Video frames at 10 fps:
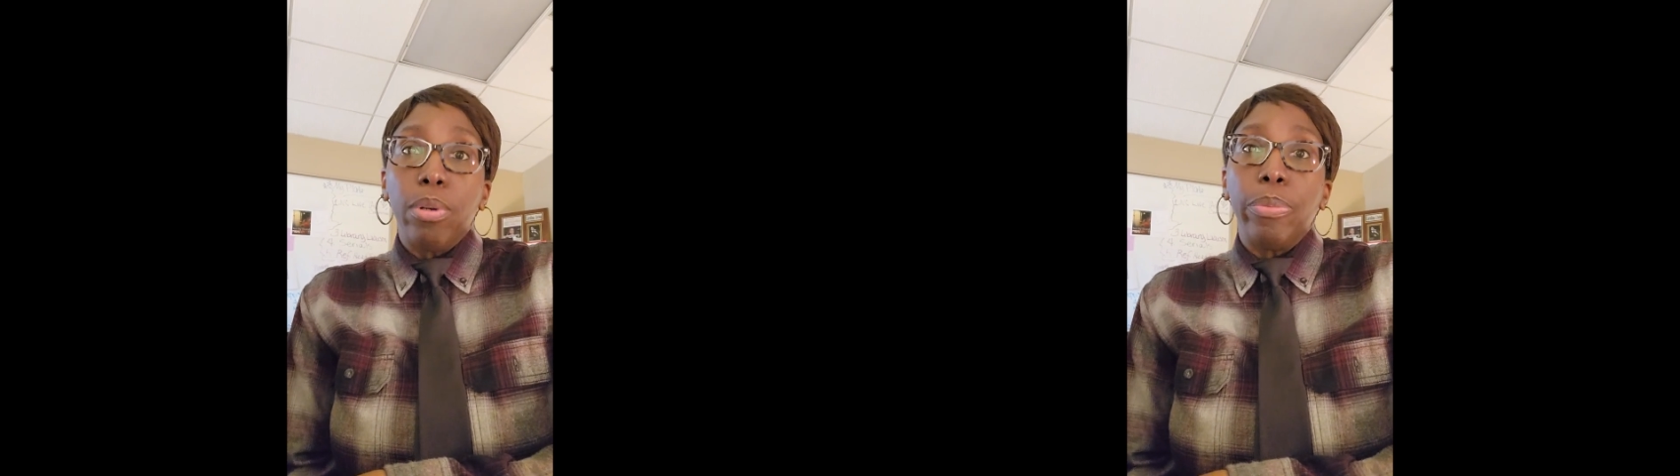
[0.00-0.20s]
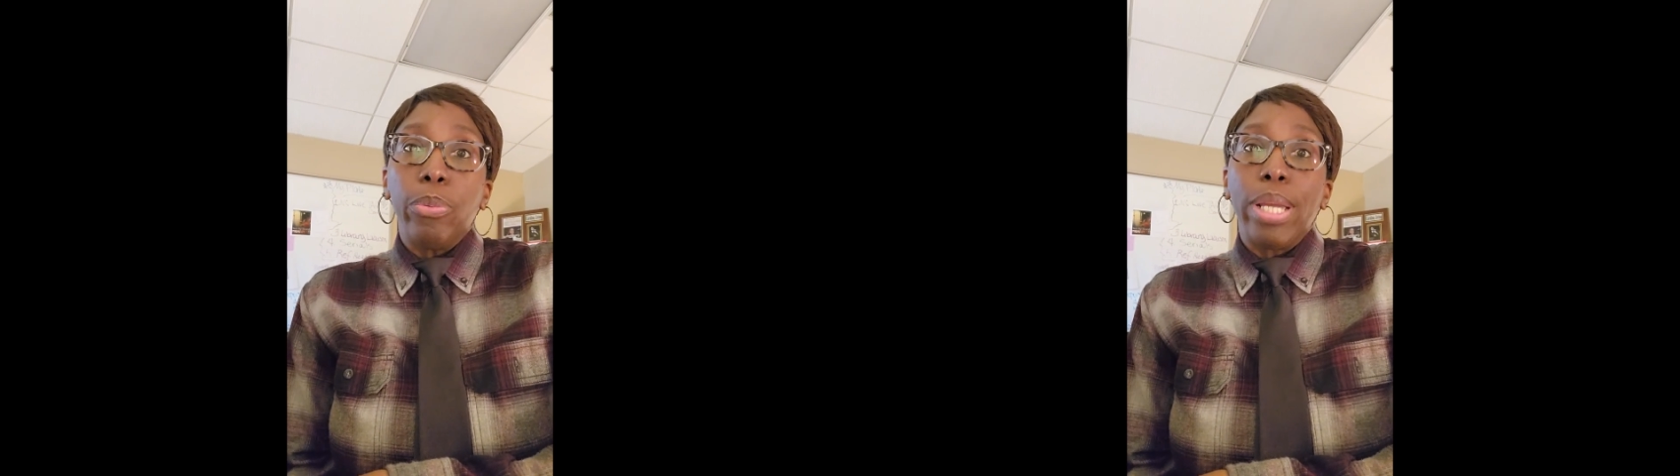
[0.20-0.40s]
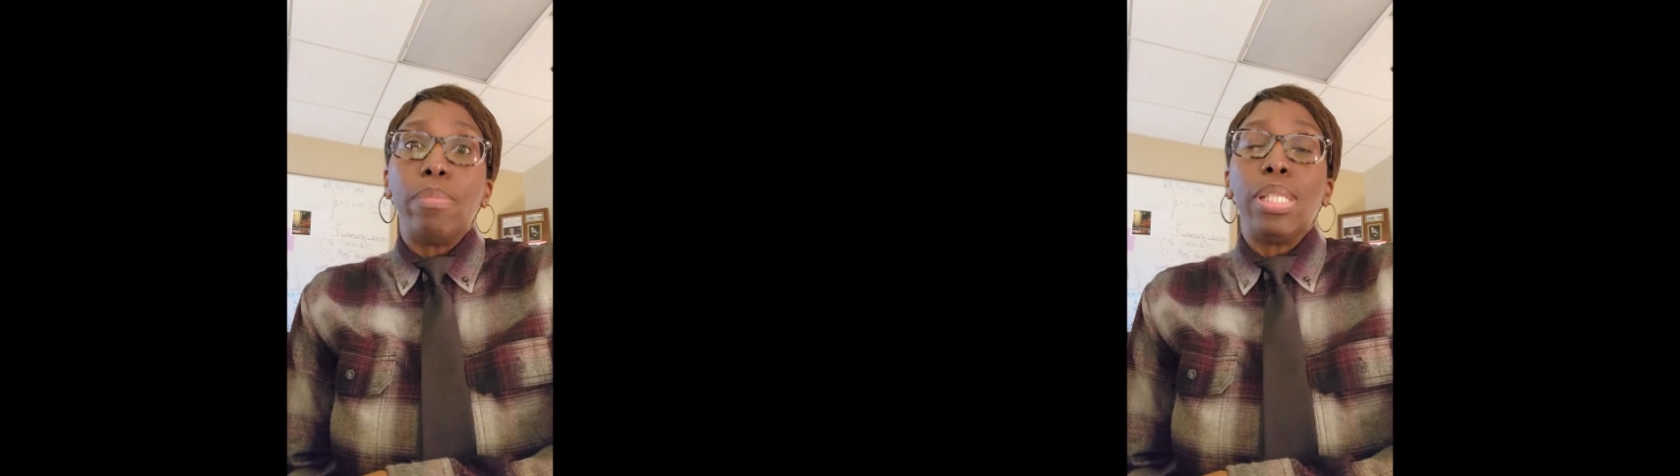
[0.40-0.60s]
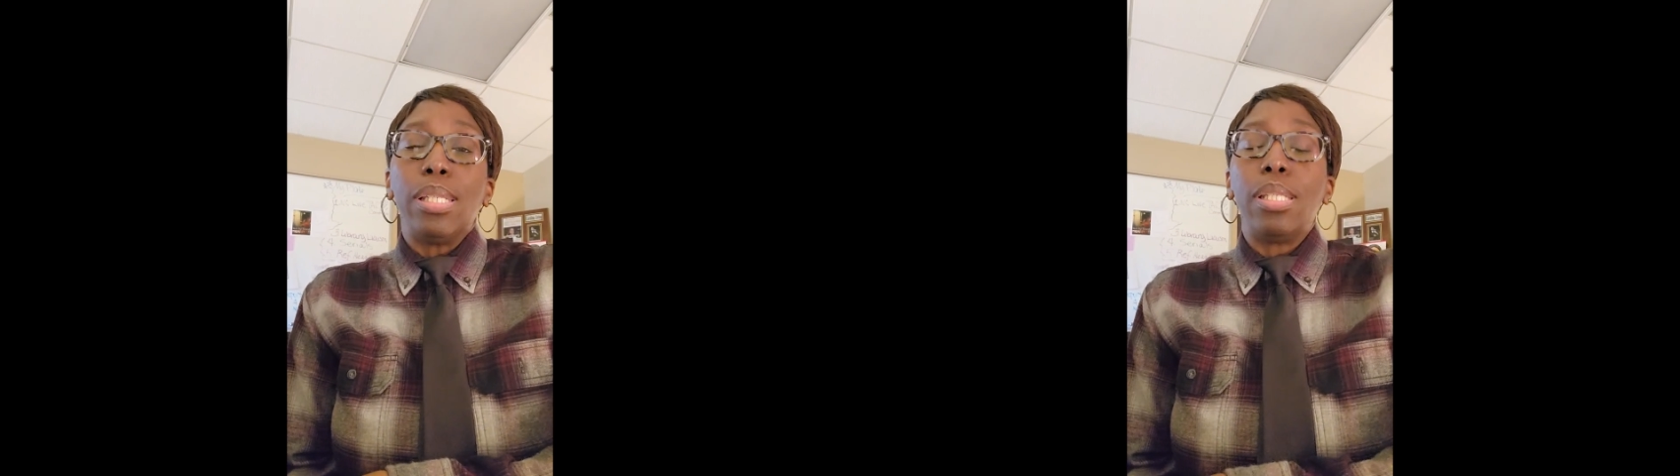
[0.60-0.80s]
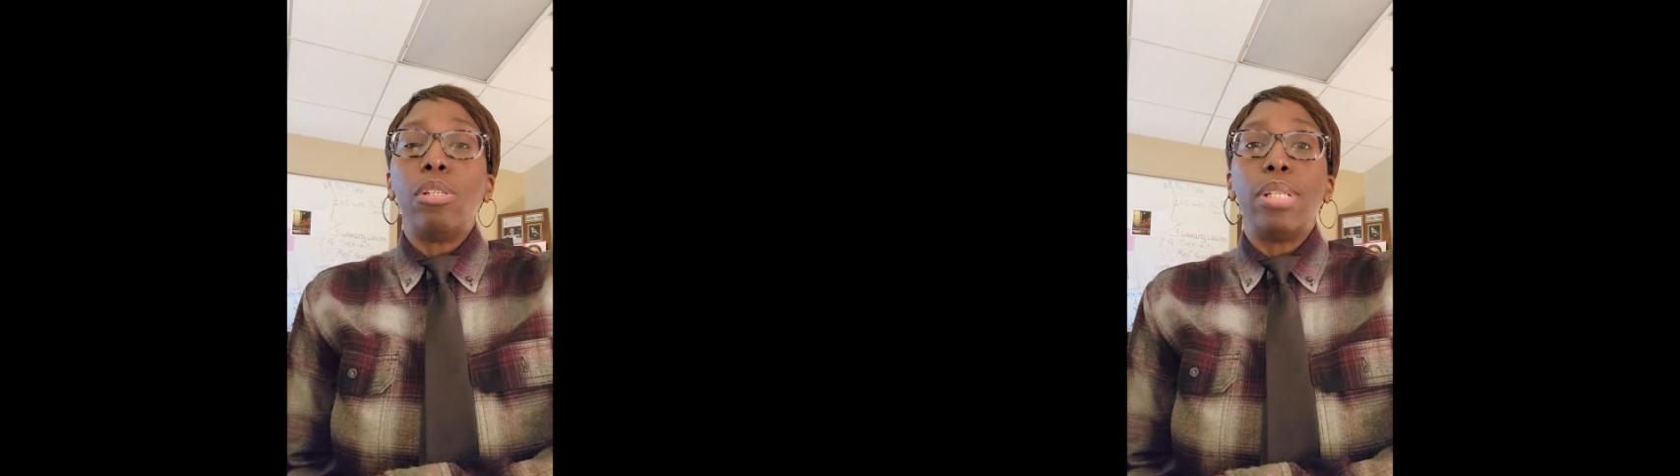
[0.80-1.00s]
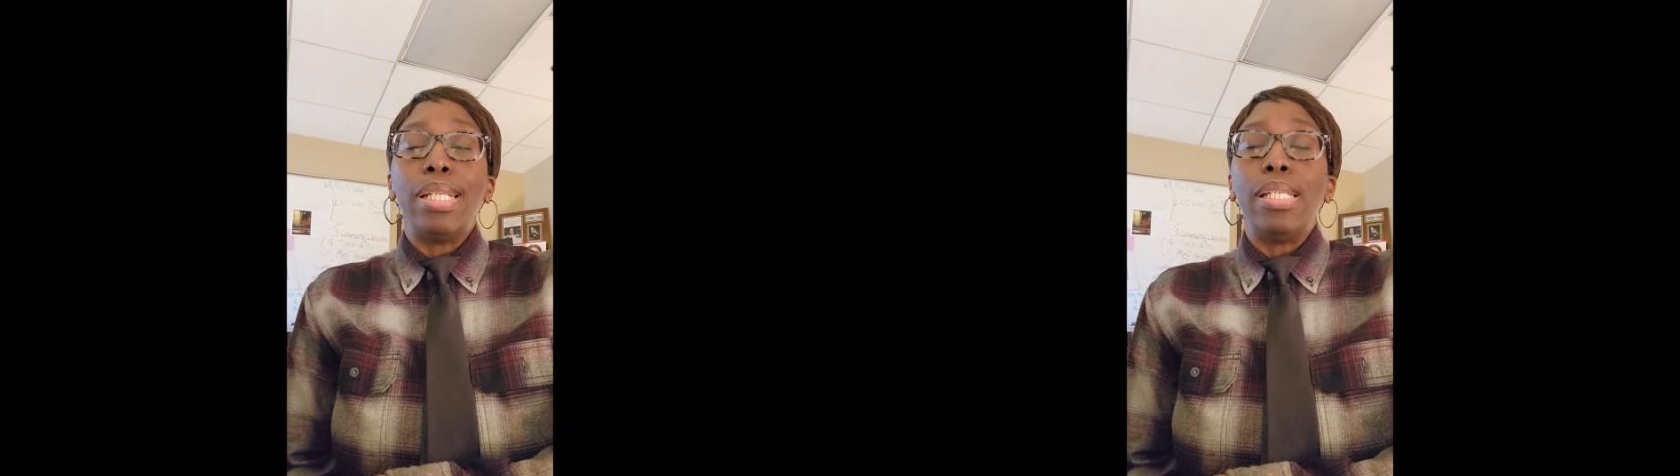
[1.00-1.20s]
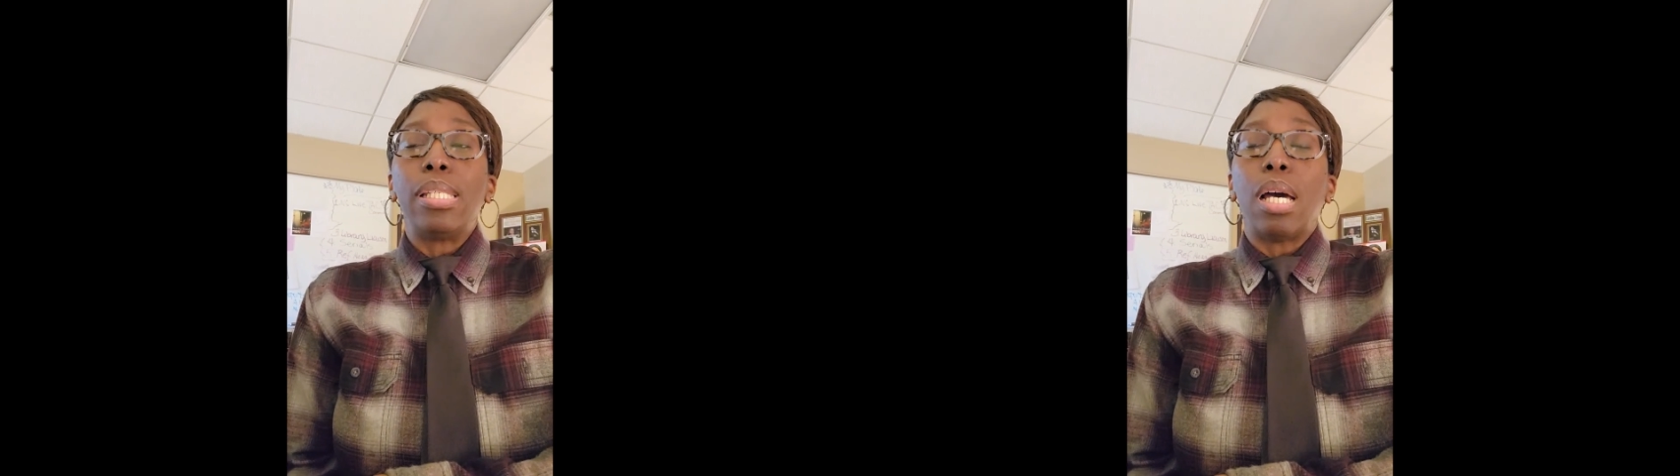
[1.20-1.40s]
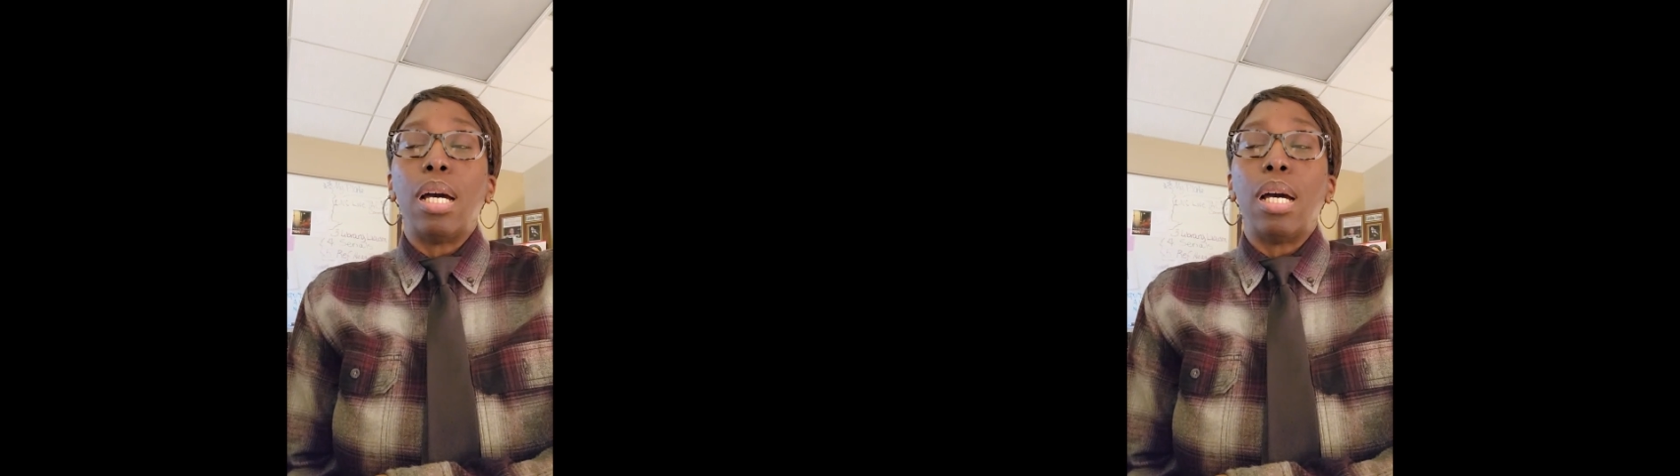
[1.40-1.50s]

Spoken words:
from the Ramsey series.